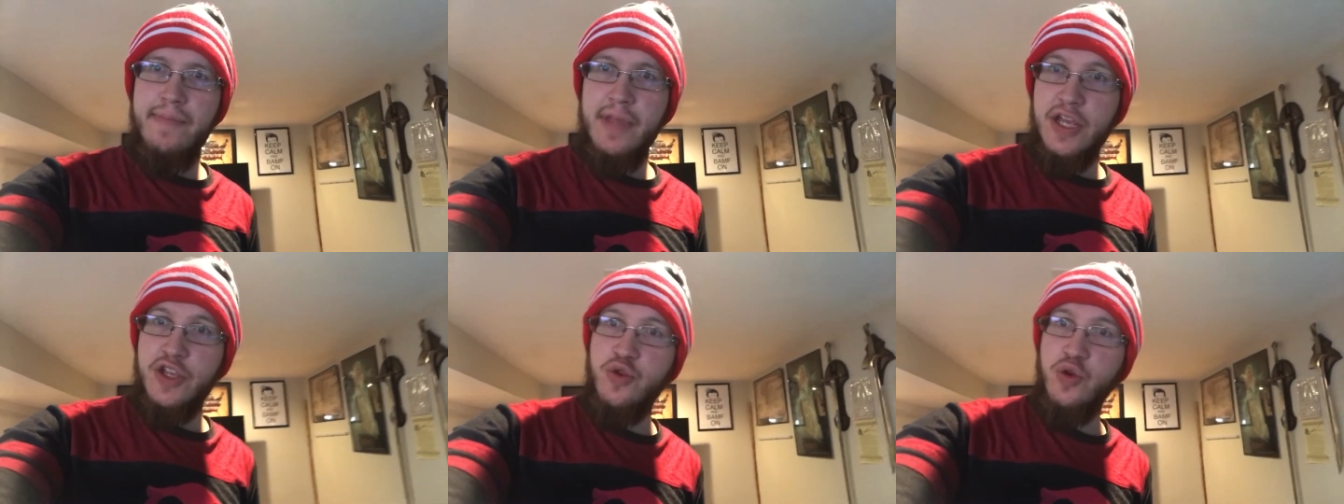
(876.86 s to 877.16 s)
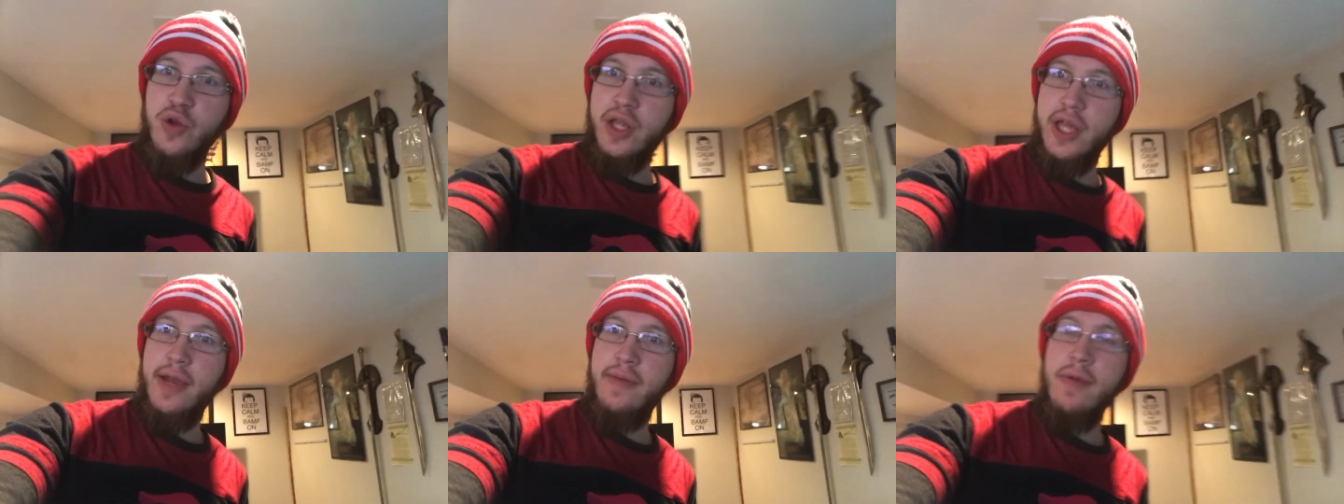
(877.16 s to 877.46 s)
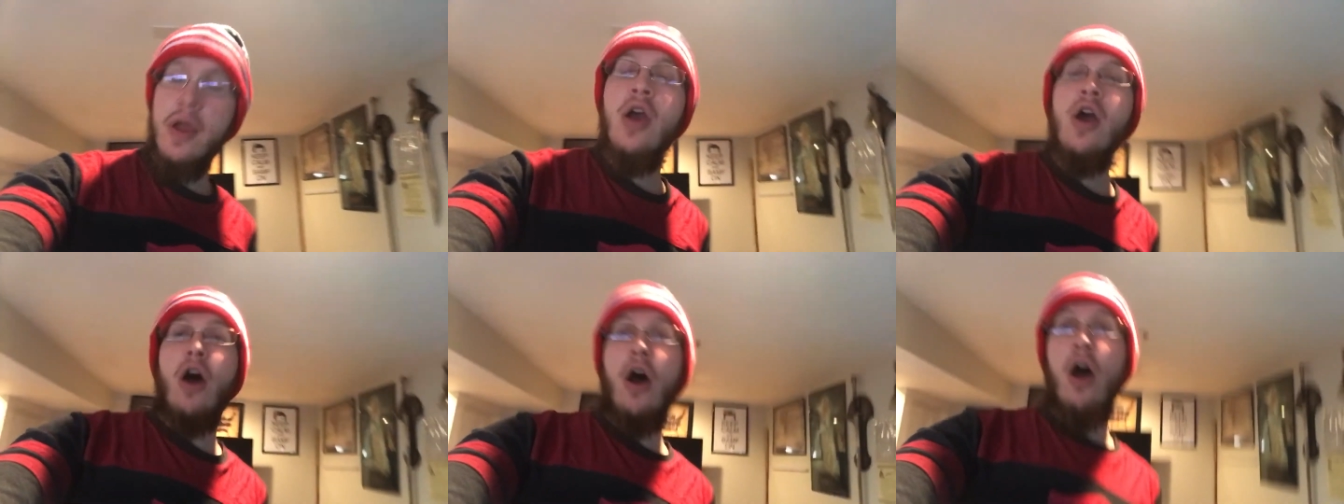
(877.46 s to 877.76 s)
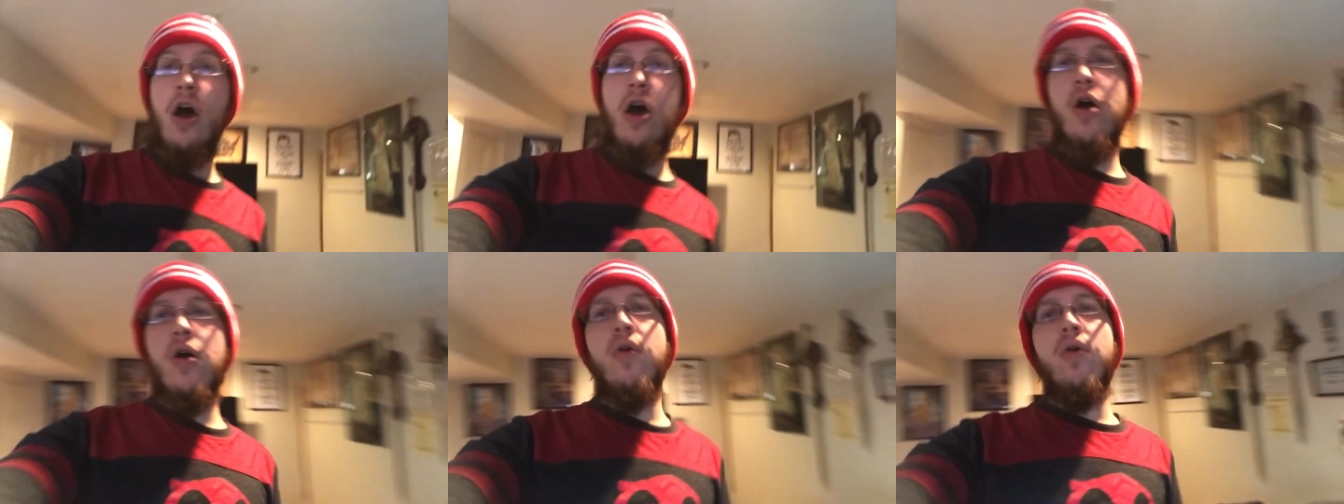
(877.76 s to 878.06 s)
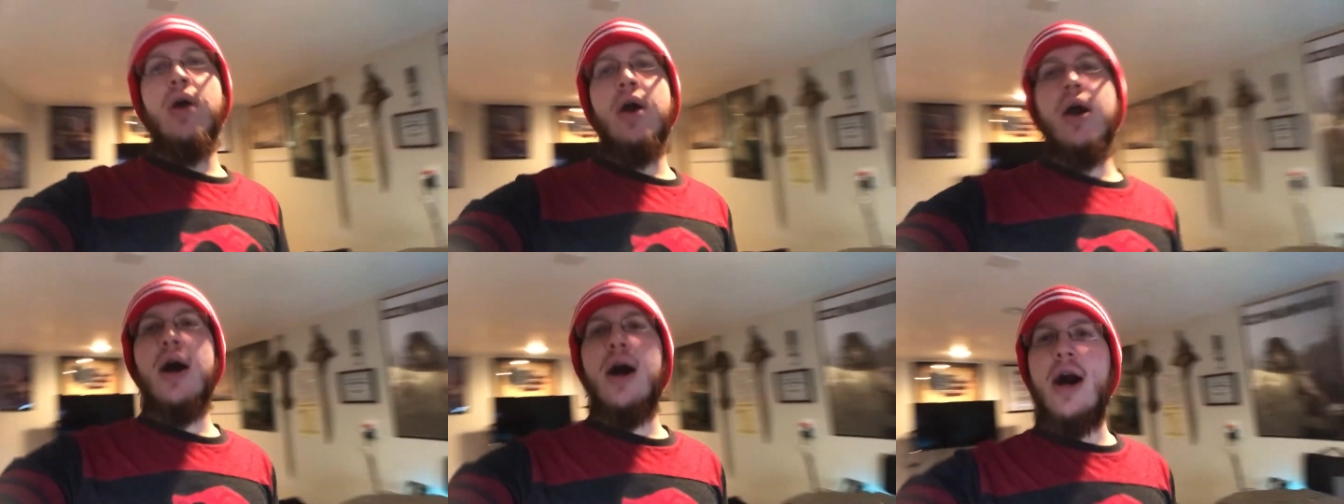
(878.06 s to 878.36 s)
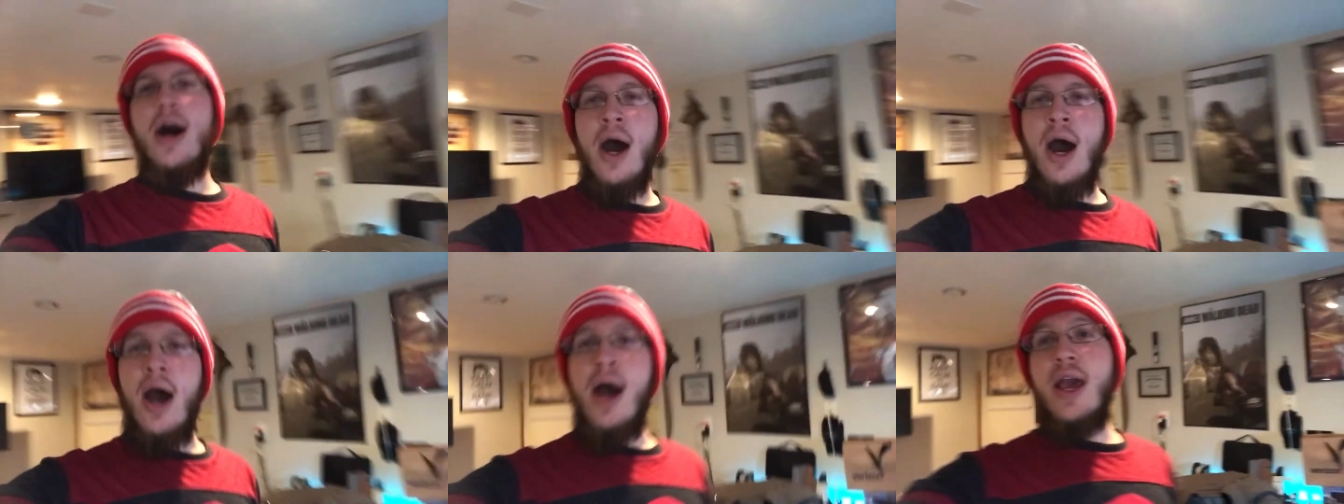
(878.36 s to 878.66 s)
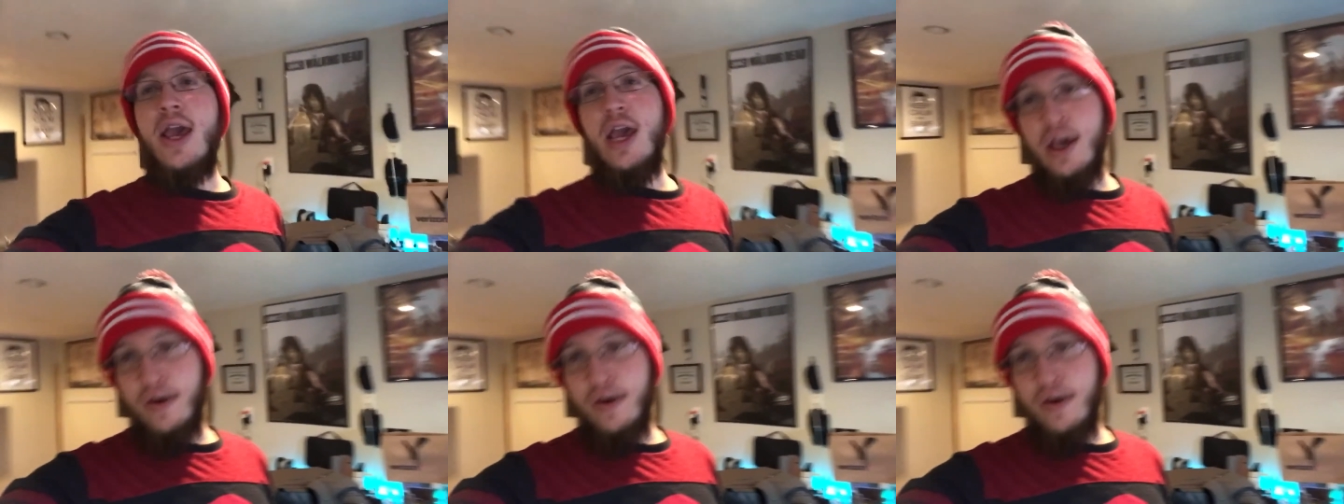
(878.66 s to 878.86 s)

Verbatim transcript: that's really it. Oh, uh,